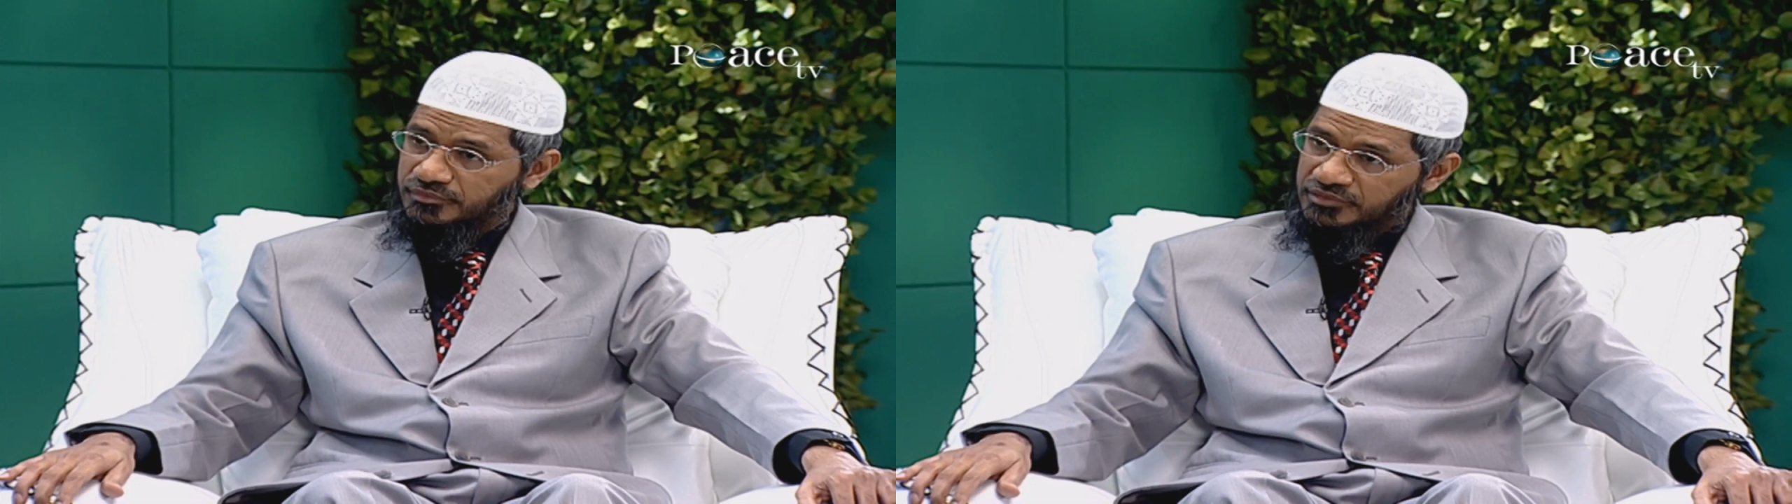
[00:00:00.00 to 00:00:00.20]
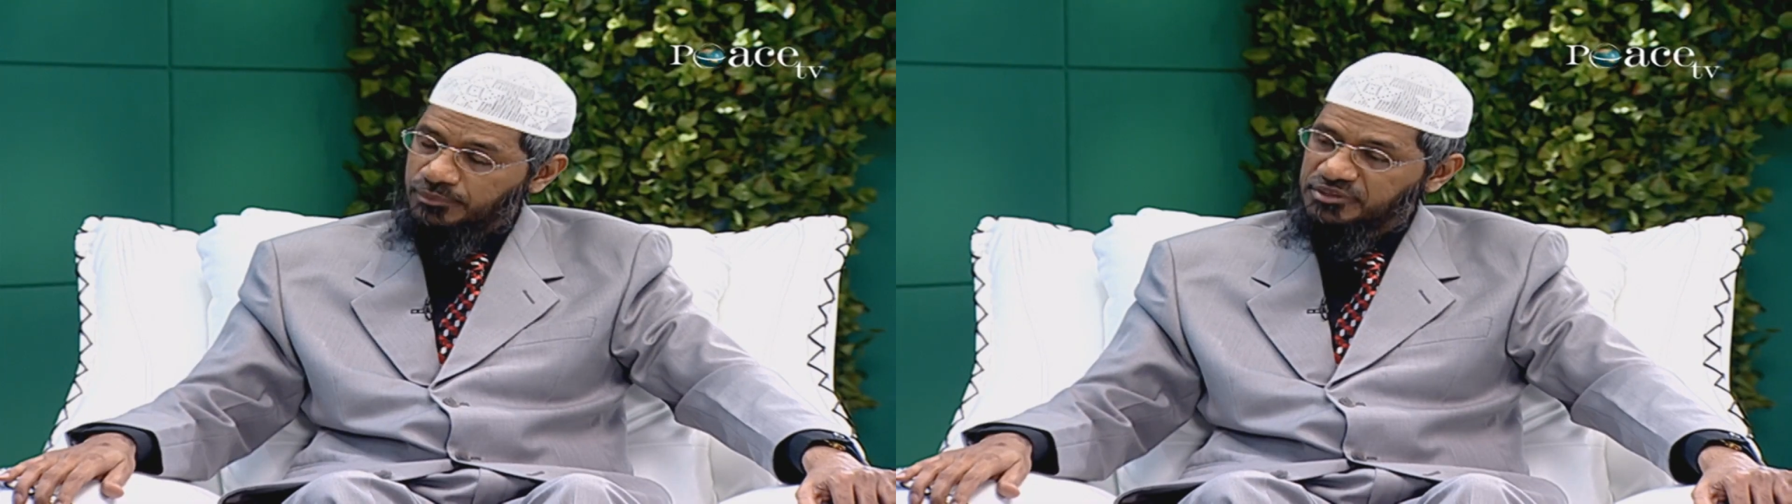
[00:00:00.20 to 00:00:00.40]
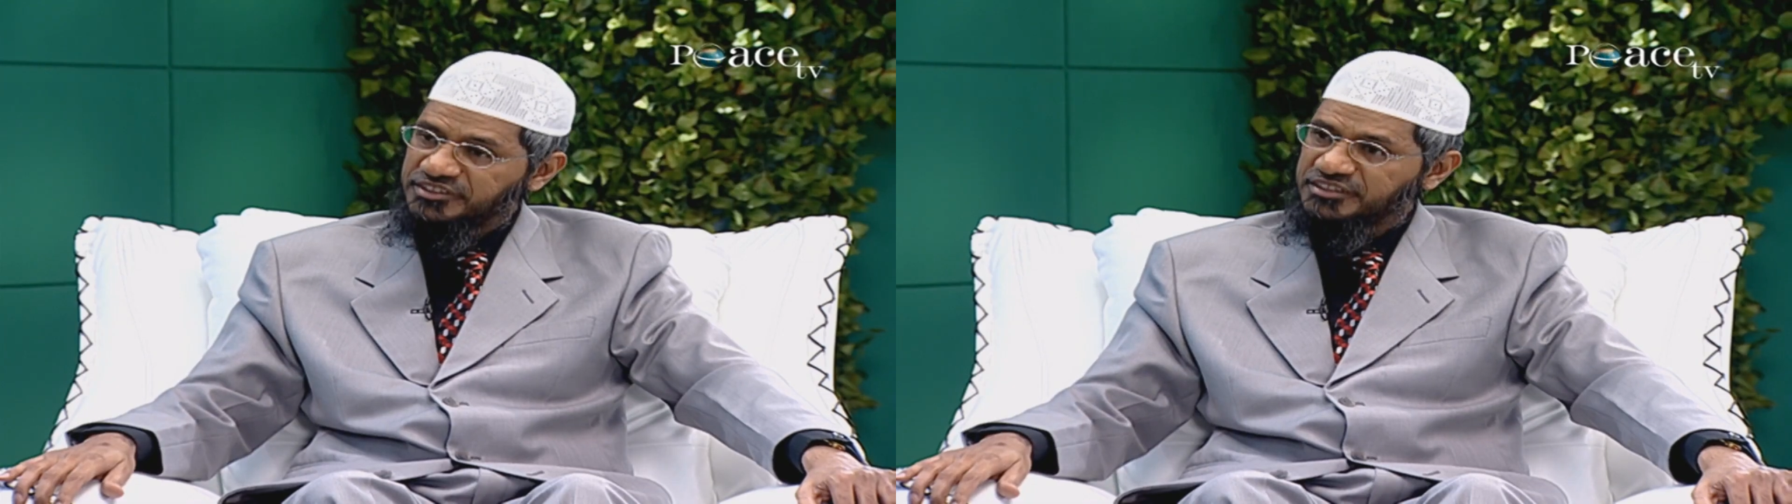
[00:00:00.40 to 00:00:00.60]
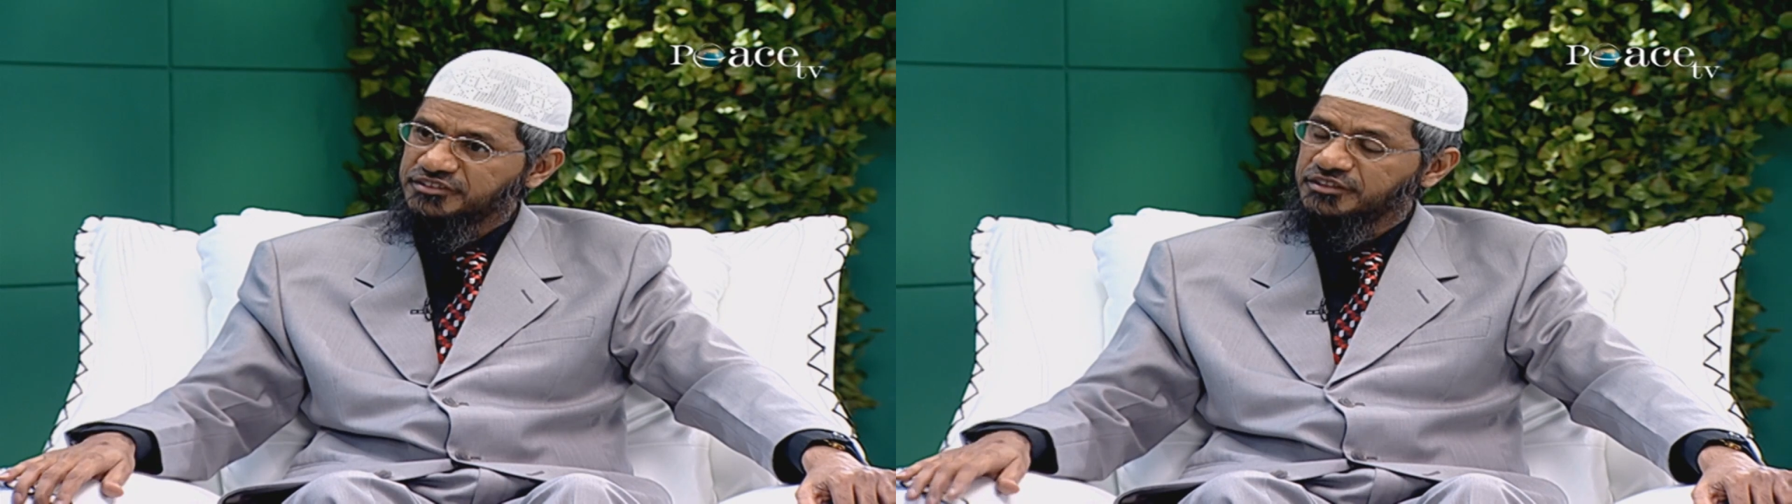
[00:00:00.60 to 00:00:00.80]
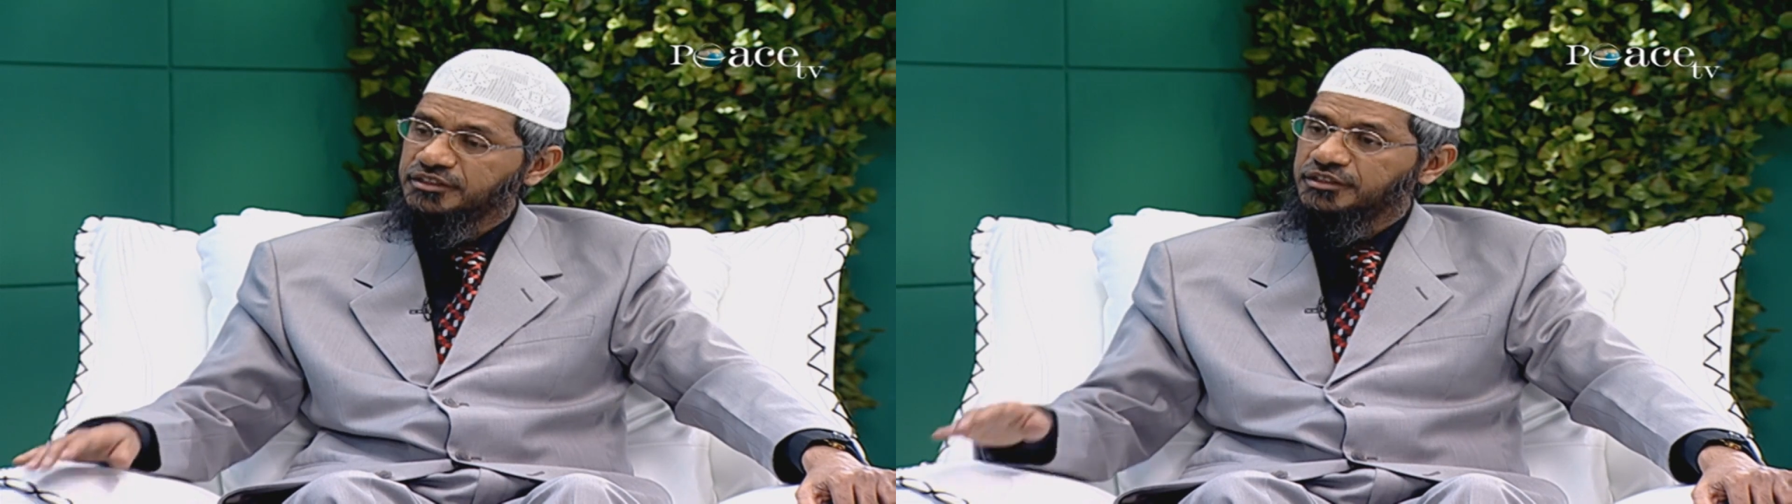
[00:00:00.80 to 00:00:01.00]
Number
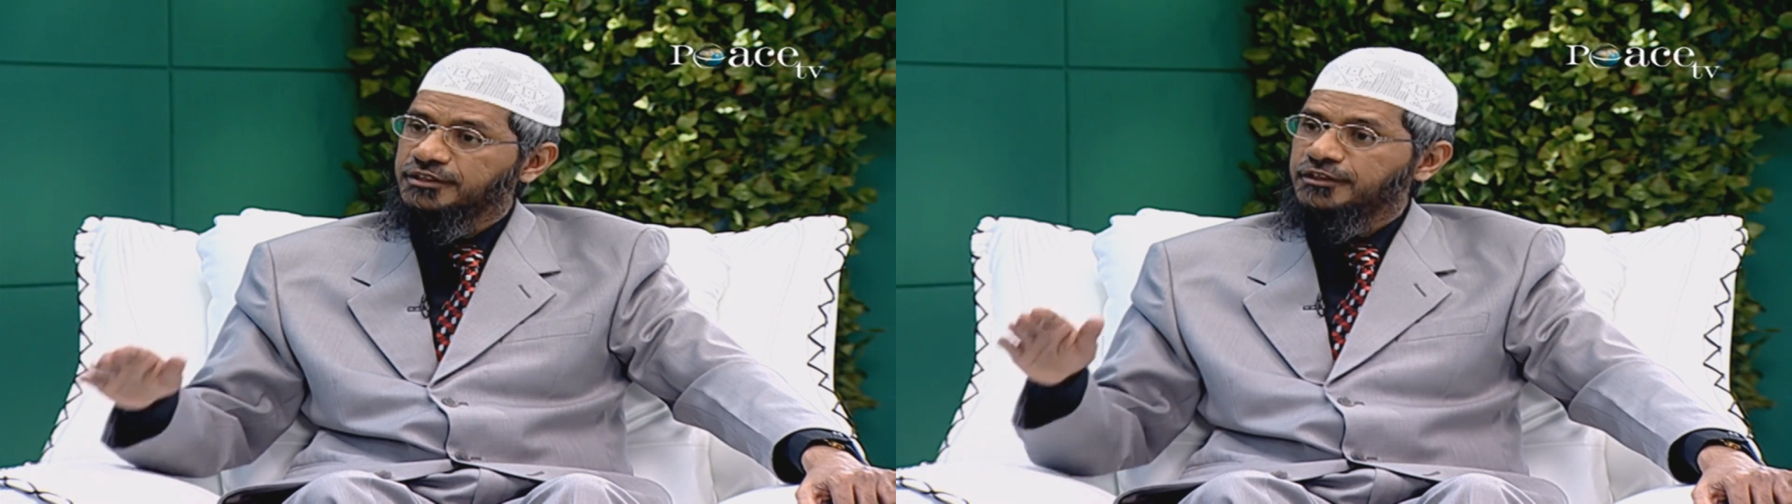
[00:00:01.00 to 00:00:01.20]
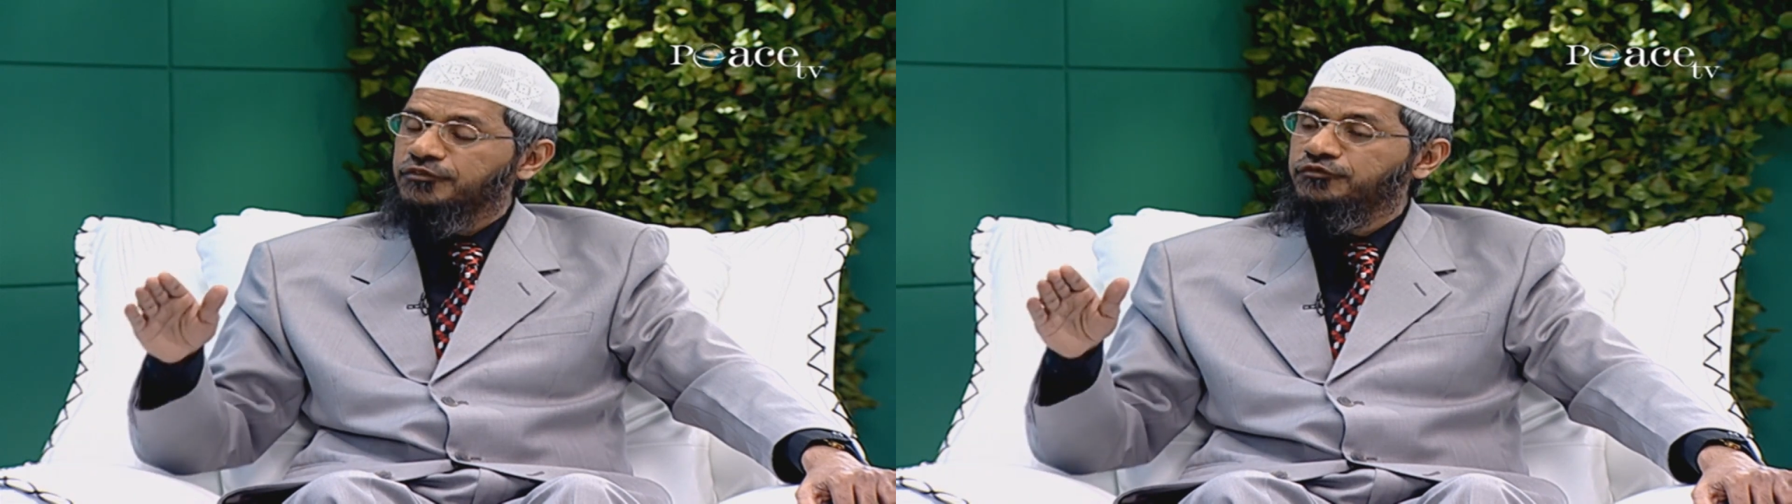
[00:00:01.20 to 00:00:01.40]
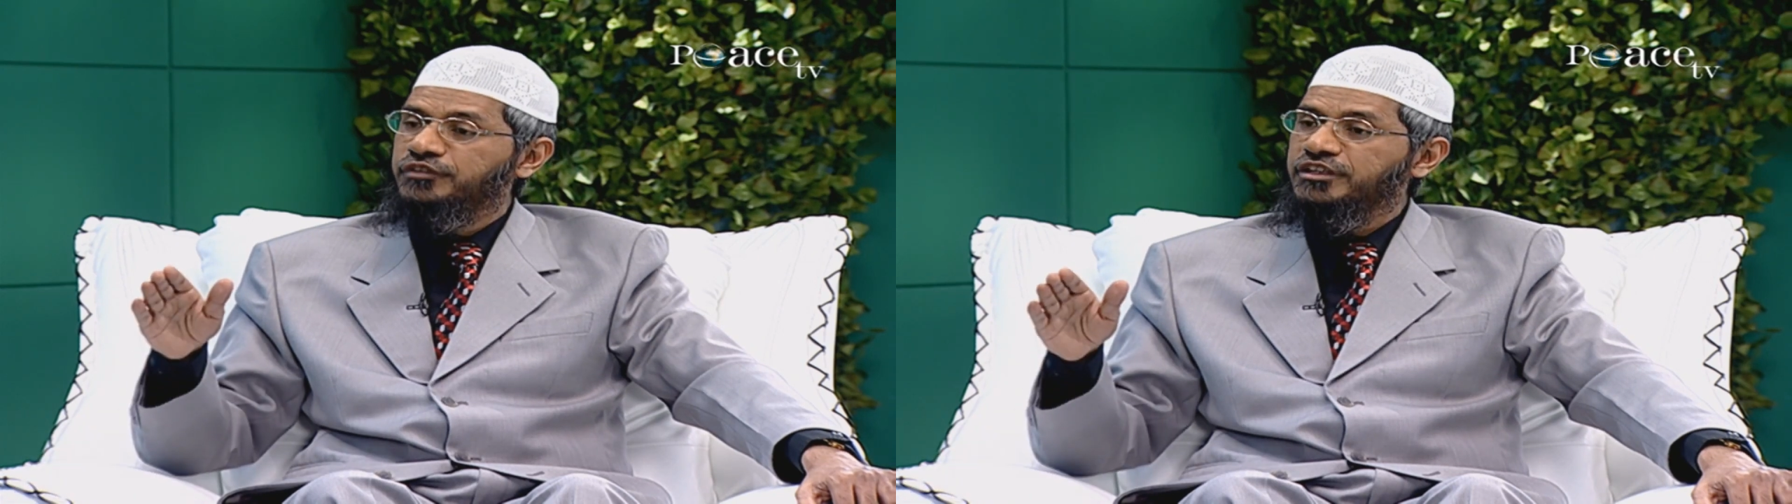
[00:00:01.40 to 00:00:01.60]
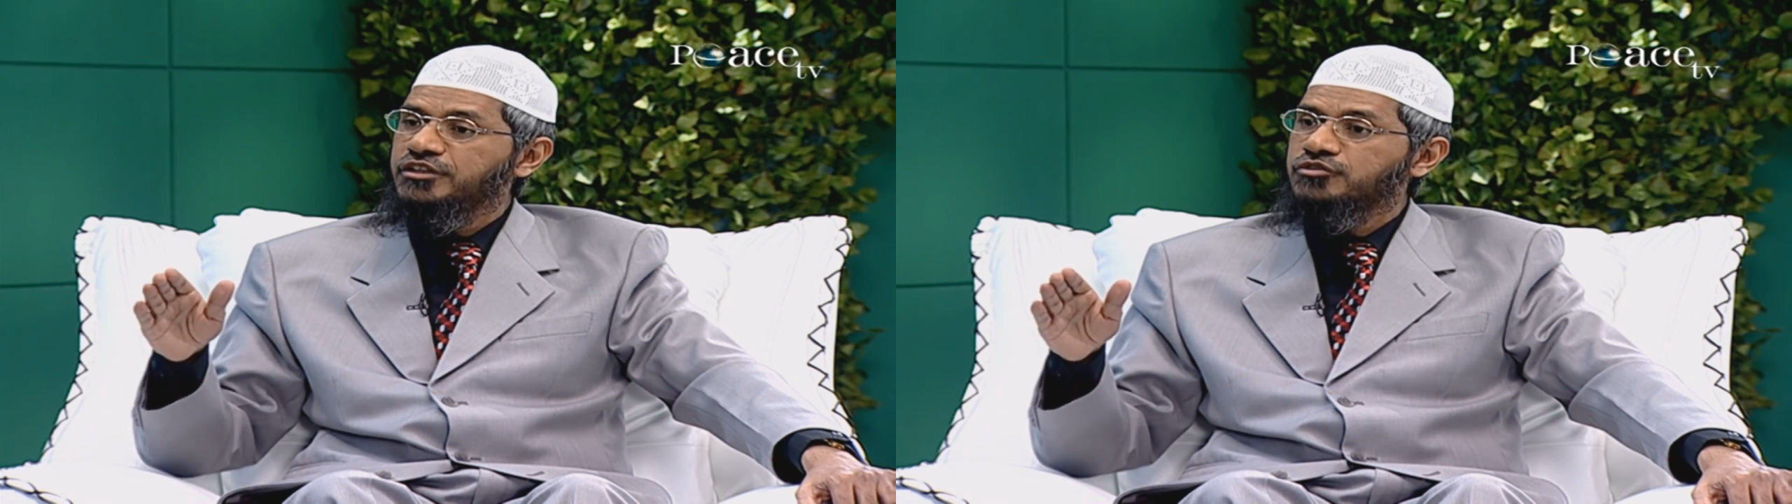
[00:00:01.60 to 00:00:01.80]
six, we